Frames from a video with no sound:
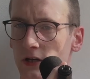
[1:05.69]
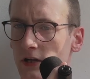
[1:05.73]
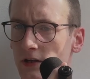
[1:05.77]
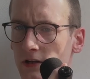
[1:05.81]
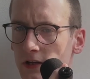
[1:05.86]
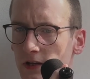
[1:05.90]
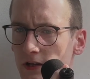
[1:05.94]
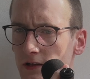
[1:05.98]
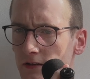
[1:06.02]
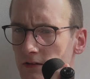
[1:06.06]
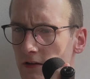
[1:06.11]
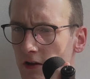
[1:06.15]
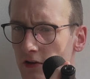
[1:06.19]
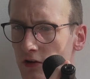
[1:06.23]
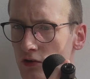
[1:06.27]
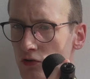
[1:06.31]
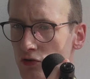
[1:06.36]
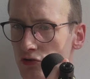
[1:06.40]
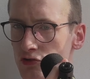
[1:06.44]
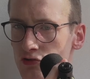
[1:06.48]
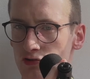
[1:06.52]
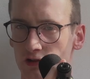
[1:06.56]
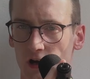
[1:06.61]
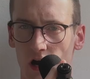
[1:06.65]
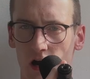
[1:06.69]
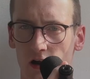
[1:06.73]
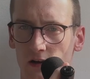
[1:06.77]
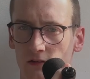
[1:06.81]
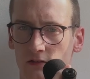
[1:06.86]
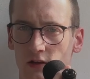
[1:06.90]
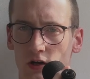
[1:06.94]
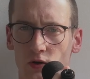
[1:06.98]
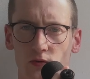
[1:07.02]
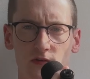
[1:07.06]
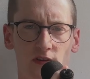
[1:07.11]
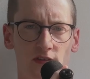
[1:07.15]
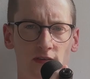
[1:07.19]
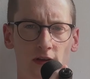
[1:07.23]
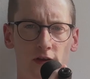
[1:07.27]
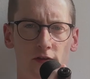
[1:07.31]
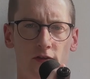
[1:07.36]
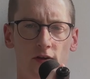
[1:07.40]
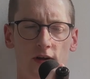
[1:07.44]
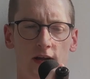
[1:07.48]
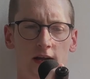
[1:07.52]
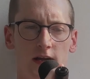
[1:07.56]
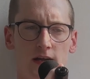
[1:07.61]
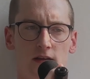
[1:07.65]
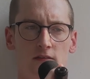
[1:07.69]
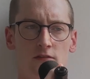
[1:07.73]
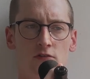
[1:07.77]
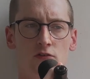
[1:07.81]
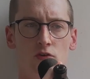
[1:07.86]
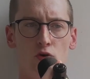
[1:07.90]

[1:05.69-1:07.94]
into the country aren't going to send their kids